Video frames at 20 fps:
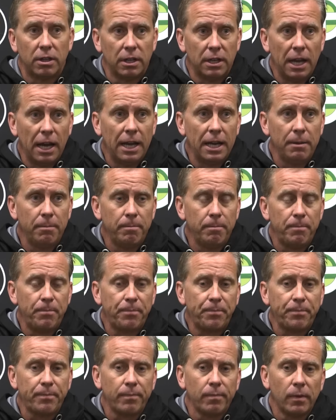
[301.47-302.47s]
the game.
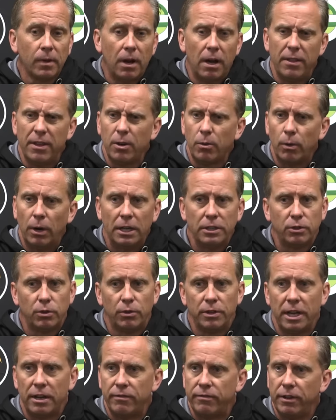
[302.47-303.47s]
I think Rice
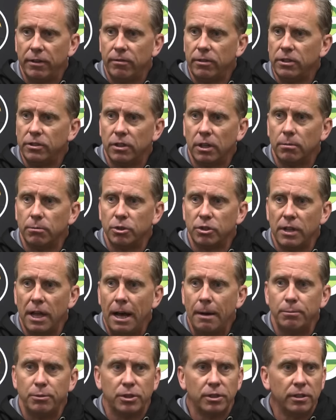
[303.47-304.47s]
only had 50 something
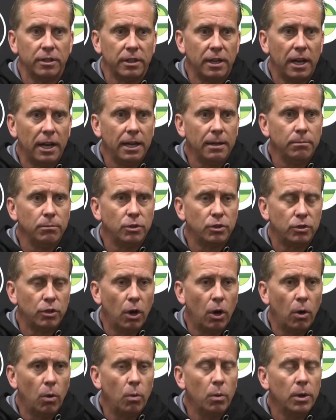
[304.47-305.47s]
snaps in the game.
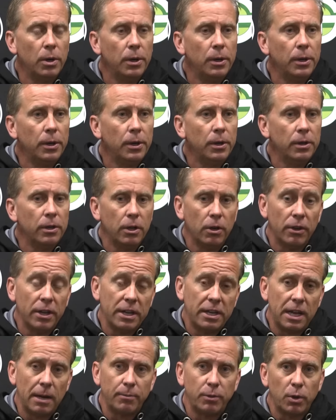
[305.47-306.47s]
So, you know, they
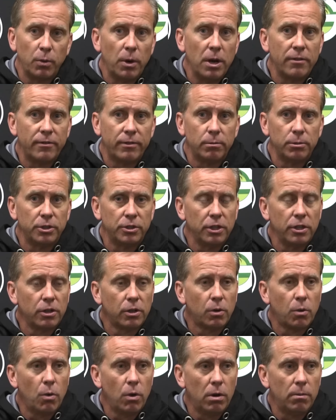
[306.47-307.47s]
kept it away from a senior
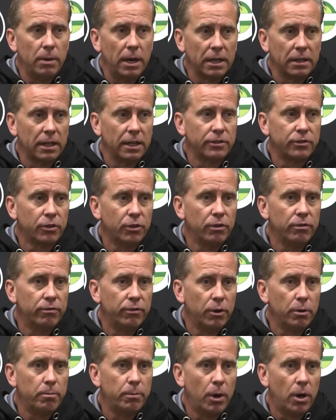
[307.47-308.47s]
quarterback. That's good
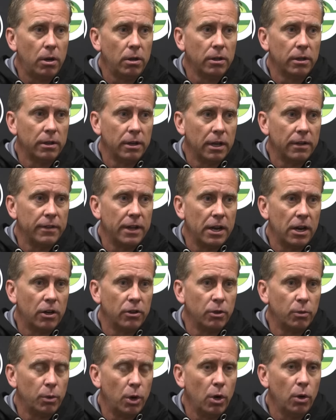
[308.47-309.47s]
football. And, and then
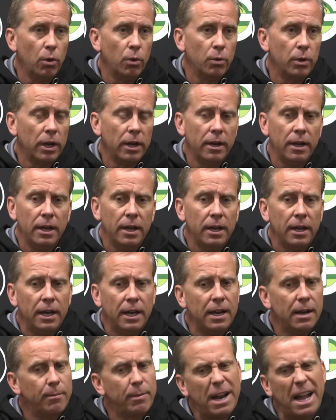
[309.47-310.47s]
on the road. And,
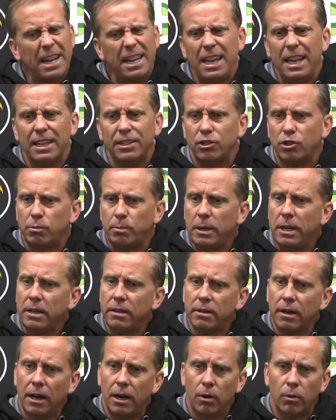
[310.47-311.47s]
and, but I can't
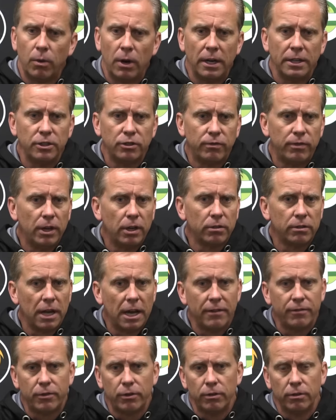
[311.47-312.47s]
speak to how Rice felt
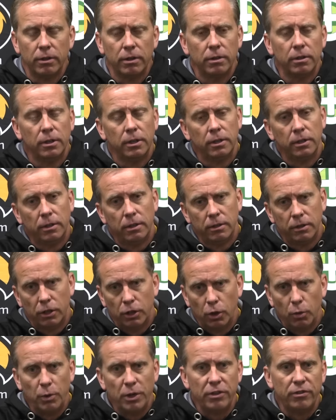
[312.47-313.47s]
after the, the
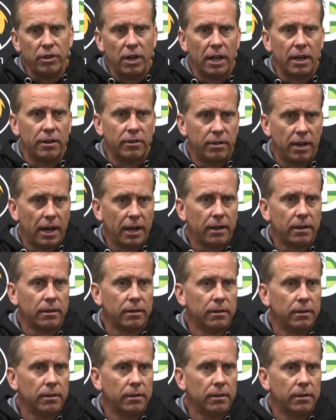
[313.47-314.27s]
Louisiana Tech,